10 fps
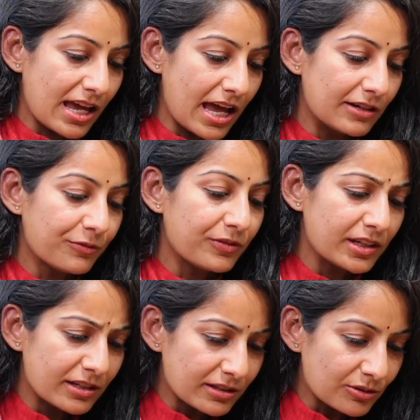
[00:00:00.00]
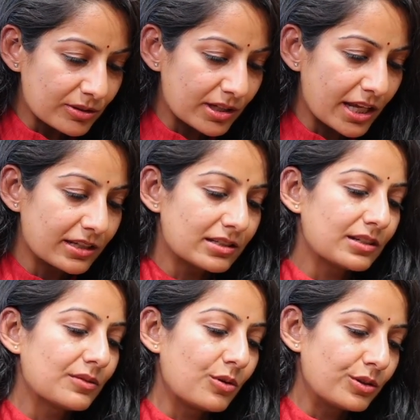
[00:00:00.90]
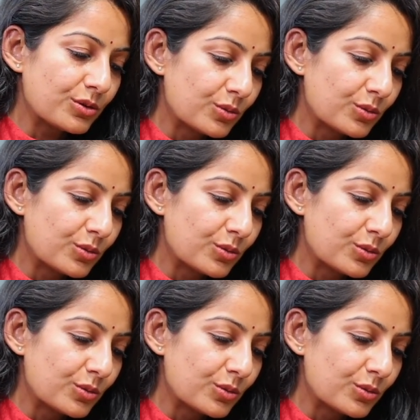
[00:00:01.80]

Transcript: and feed into the negative or do